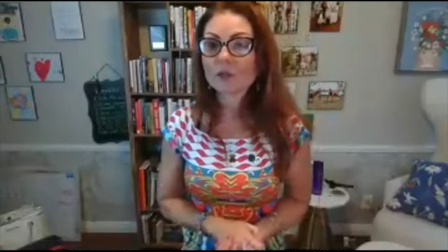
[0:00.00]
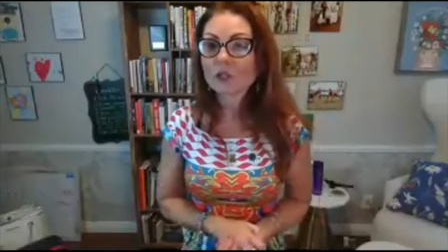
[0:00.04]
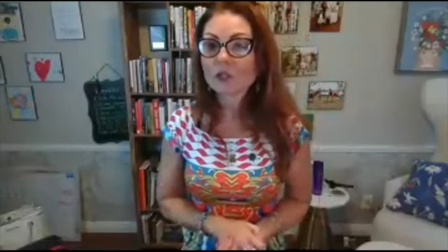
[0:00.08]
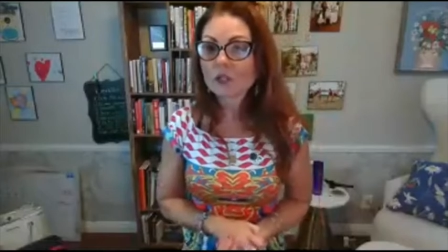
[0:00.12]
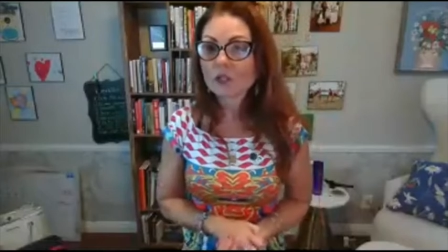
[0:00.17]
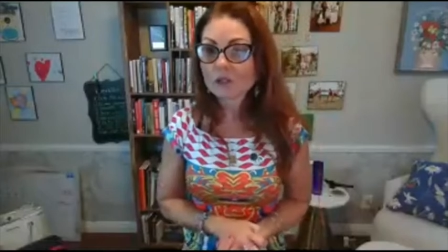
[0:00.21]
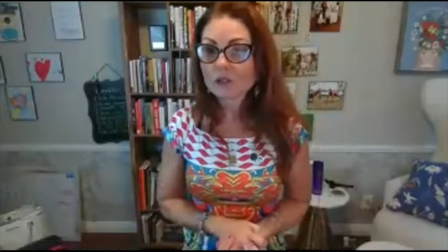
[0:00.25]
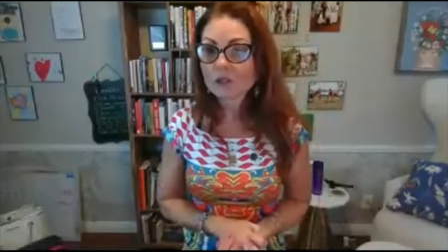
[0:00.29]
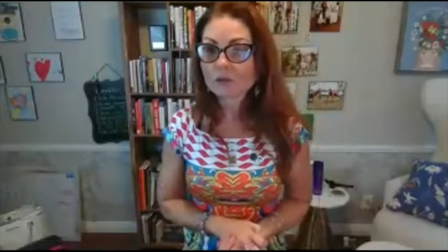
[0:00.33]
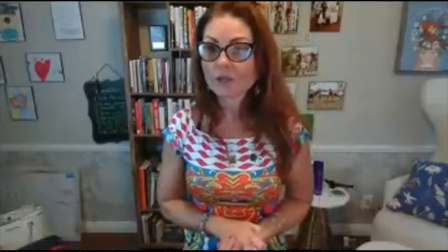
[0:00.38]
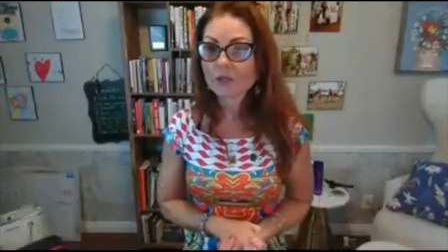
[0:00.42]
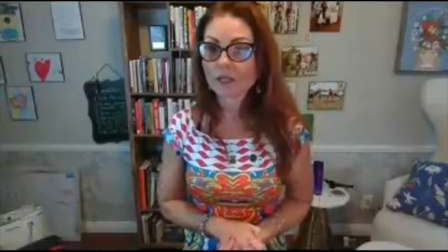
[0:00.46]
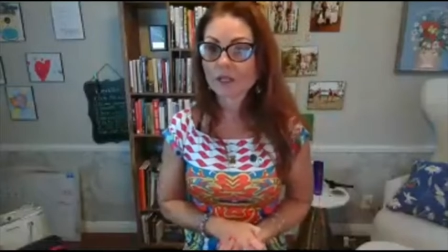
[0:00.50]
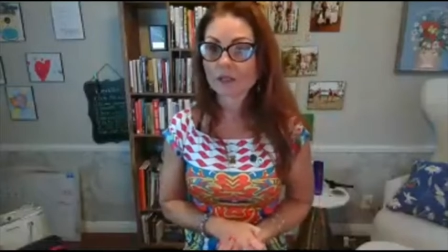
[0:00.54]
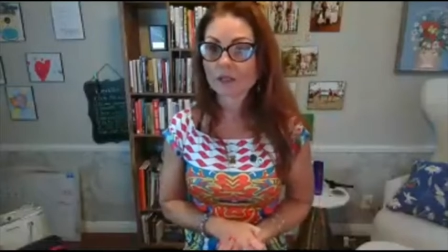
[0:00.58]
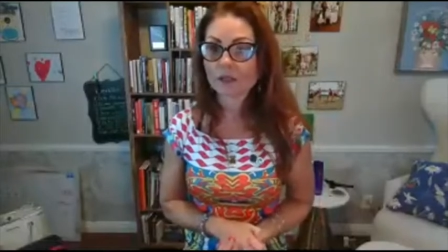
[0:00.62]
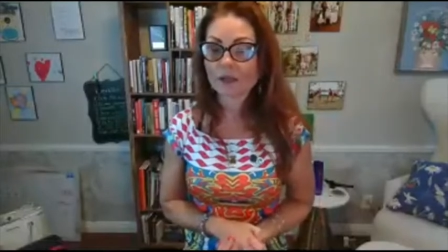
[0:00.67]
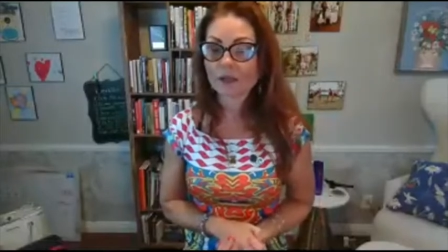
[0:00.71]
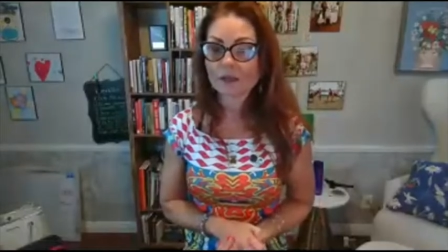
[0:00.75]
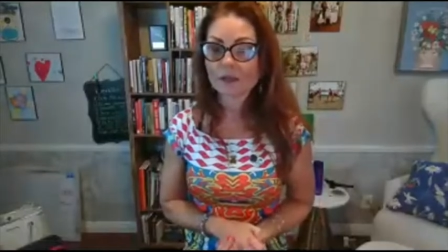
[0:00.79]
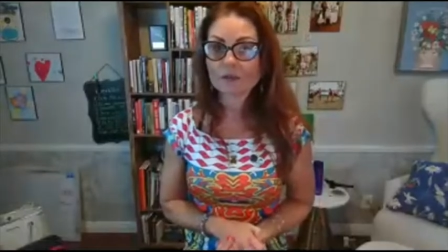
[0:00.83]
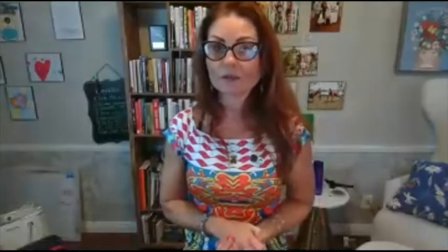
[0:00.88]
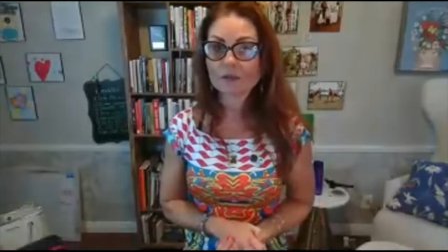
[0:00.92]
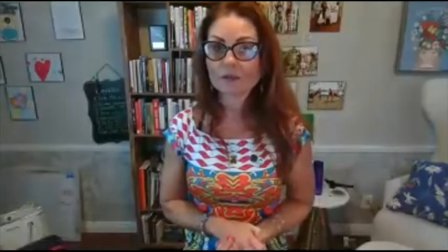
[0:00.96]
And that's who
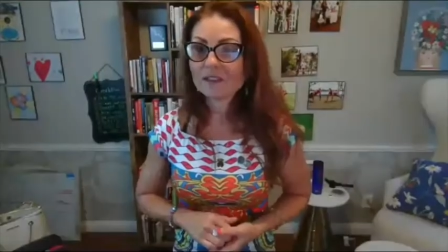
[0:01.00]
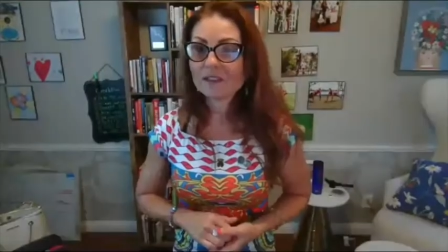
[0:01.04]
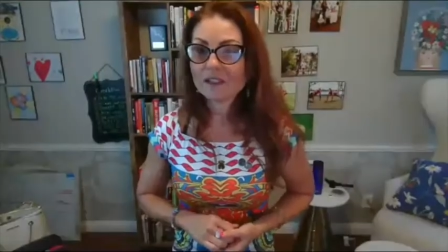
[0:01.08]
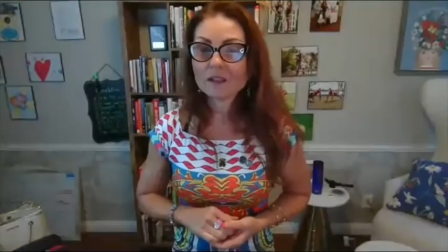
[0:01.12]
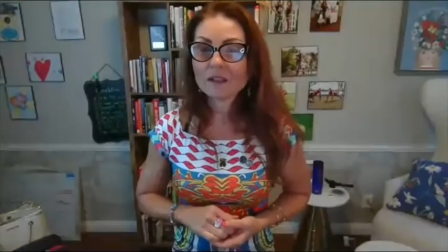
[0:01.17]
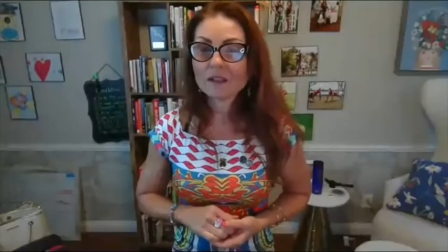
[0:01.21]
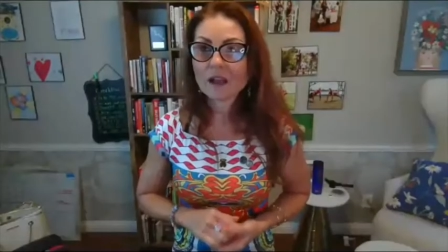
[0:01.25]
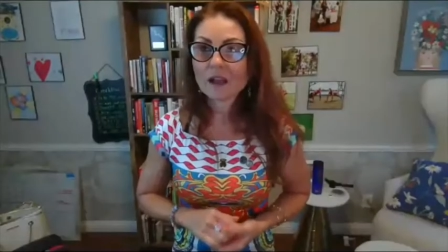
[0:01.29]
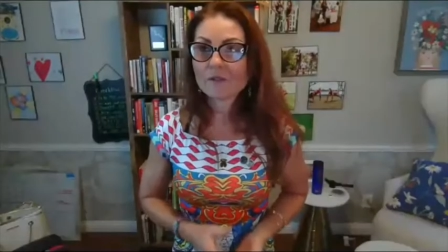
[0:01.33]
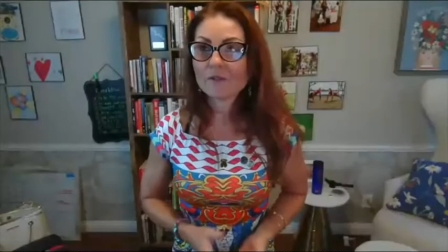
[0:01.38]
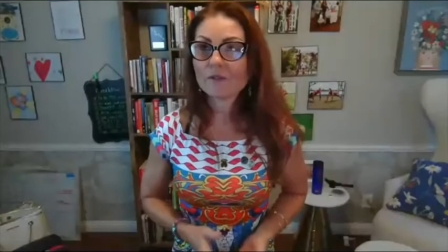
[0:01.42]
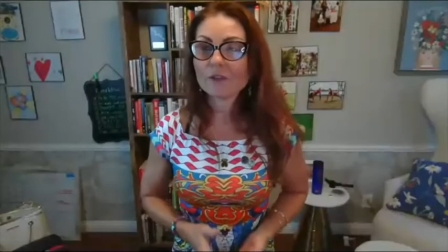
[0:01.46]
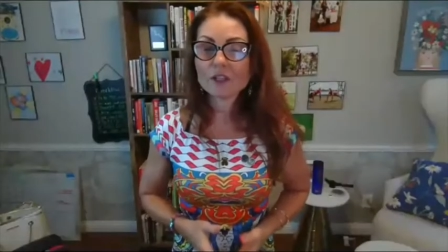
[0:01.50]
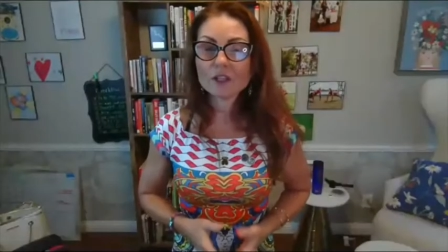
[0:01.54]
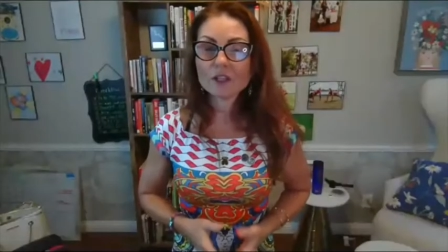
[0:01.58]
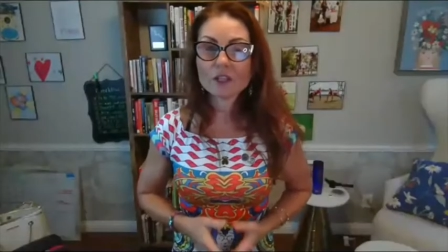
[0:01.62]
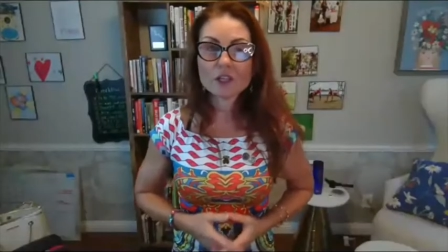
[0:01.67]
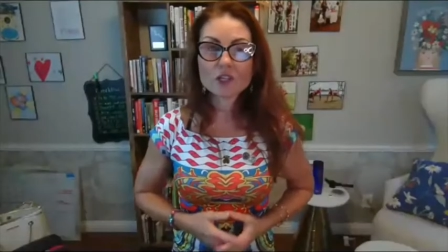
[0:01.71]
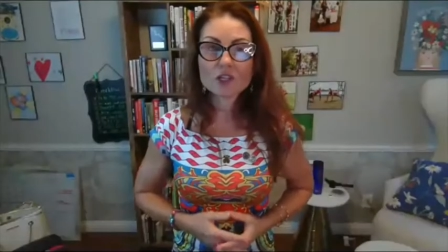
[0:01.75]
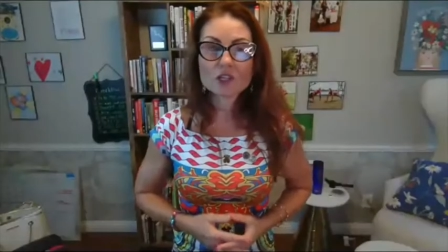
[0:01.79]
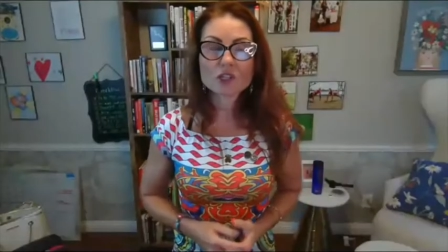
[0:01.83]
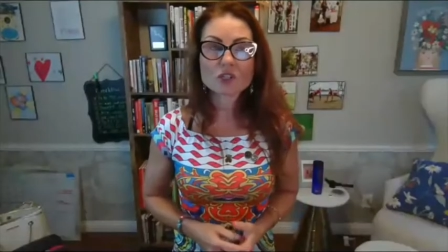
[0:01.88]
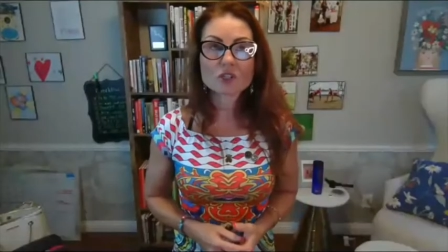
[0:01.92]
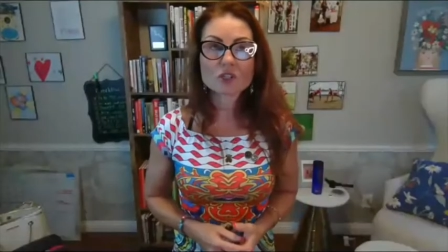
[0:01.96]
we started. Not
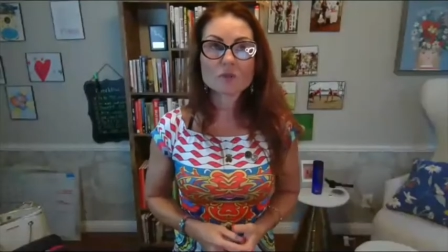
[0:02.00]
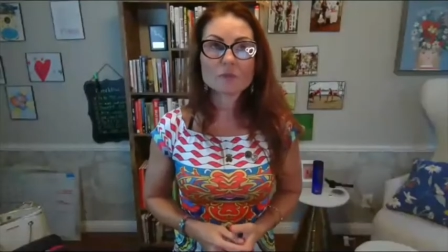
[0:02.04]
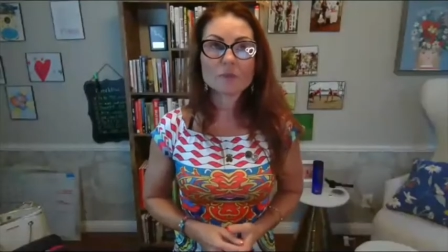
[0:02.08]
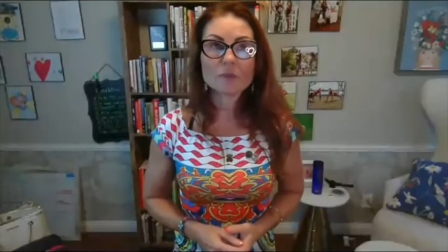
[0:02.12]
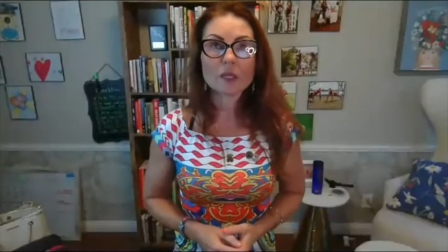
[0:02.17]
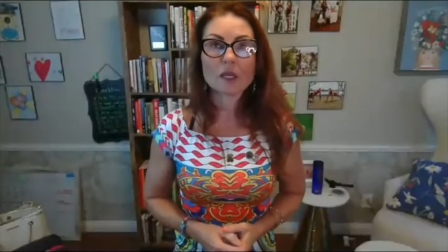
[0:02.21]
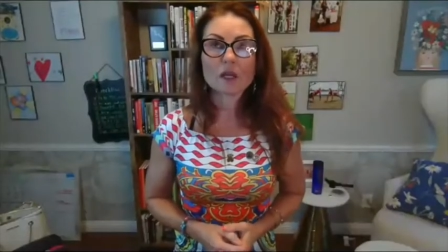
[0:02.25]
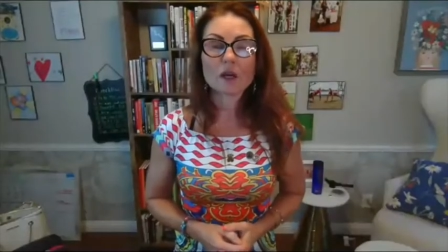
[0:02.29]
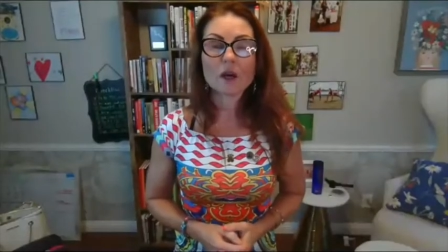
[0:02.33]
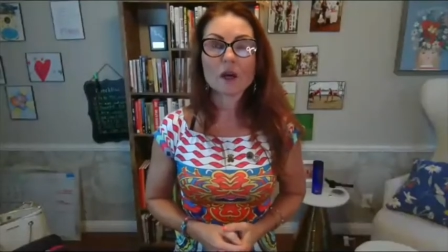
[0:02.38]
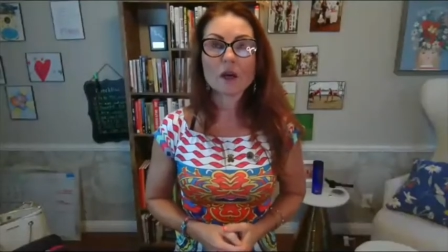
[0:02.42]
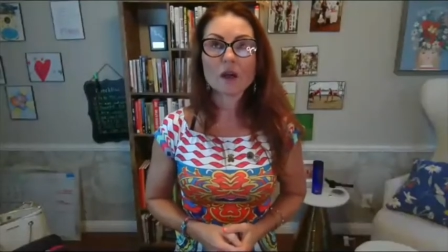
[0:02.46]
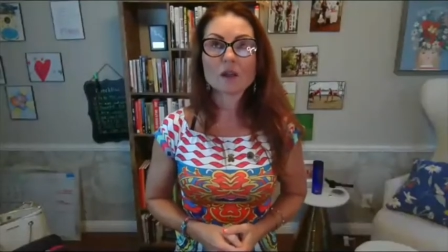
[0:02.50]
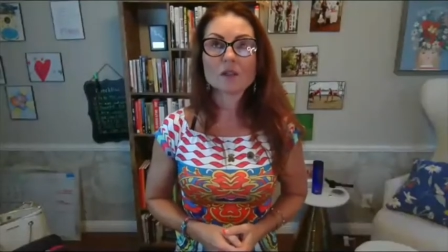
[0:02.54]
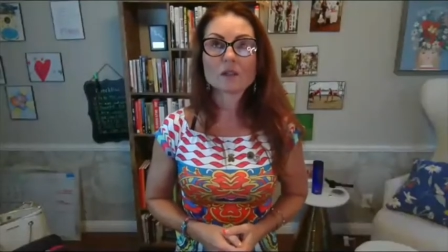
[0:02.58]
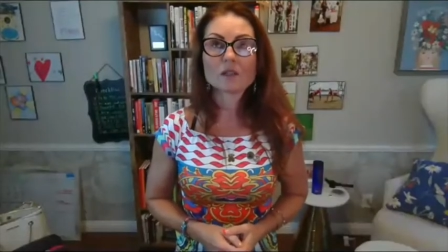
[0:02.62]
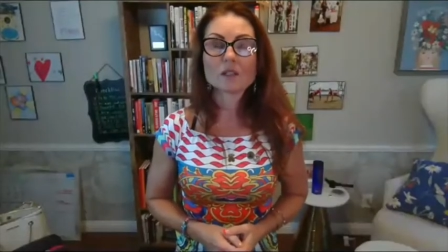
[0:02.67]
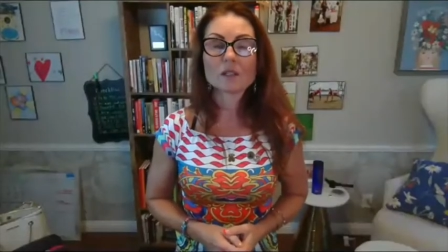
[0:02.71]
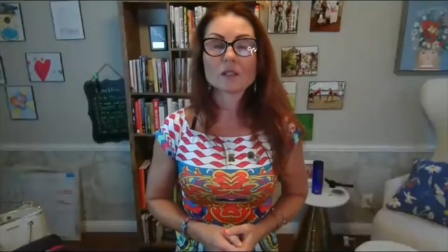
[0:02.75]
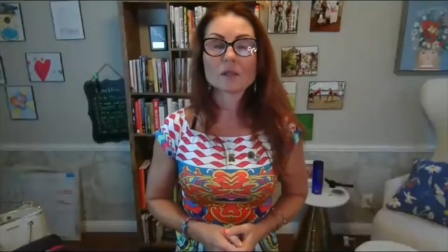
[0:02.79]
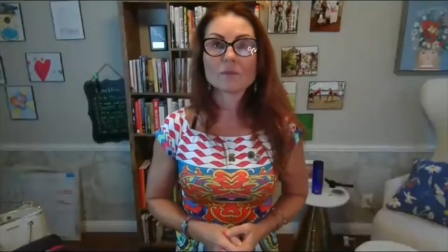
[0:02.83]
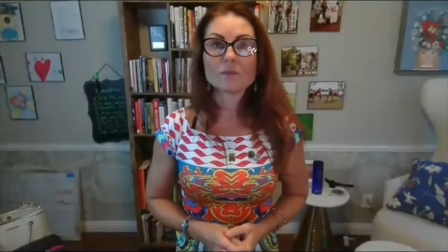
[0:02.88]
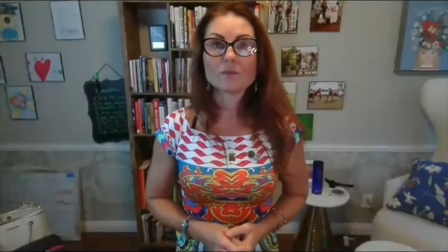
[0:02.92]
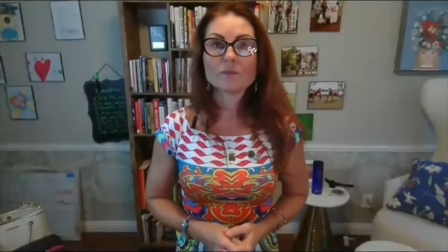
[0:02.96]
finish
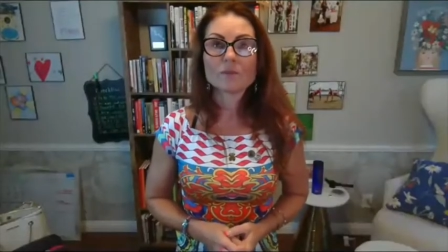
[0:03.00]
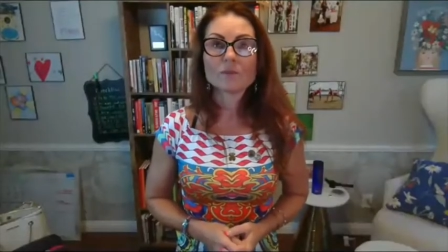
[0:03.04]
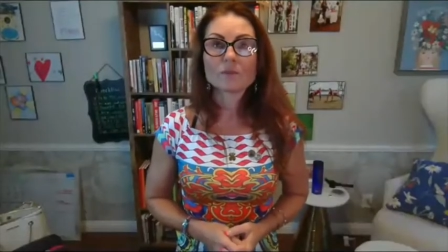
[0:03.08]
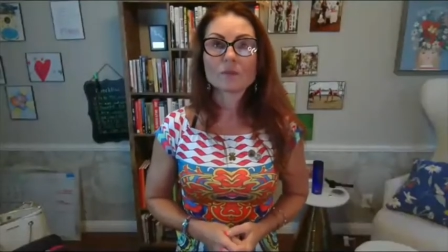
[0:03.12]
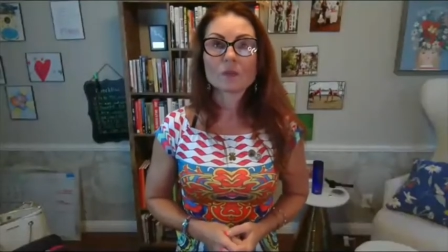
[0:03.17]
because